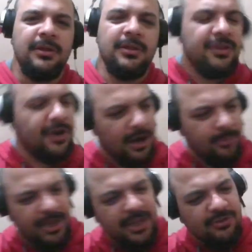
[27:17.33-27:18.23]
There are
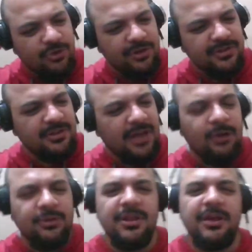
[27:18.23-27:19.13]
many sources
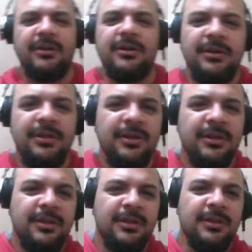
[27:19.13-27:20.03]
out there
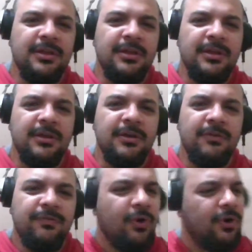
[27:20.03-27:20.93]

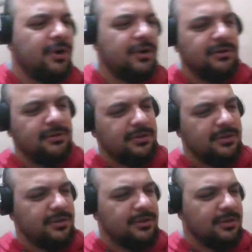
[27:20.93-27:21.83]
for
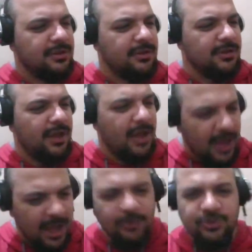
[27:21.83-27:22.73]

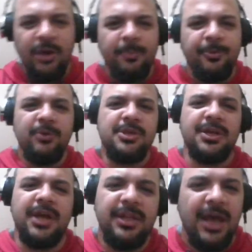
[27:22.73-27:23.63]
how to approach an
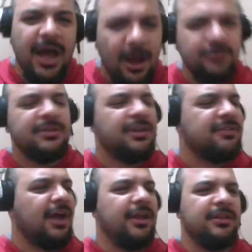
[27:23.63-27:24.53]
idea, how to
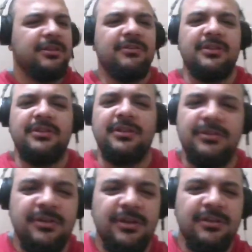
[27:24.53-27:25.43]
design
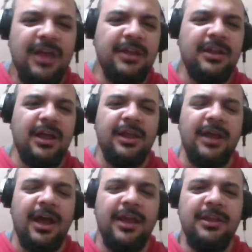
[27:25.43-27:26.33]
design
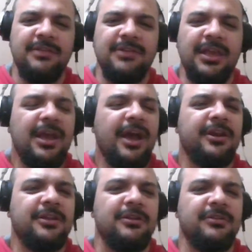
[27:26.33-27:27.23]
ideas and
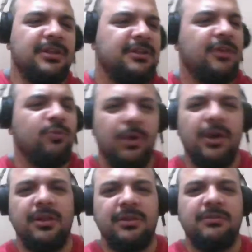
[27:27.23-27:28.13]
characters and
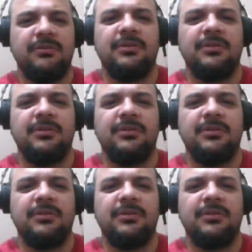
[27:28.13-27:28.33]
worlds.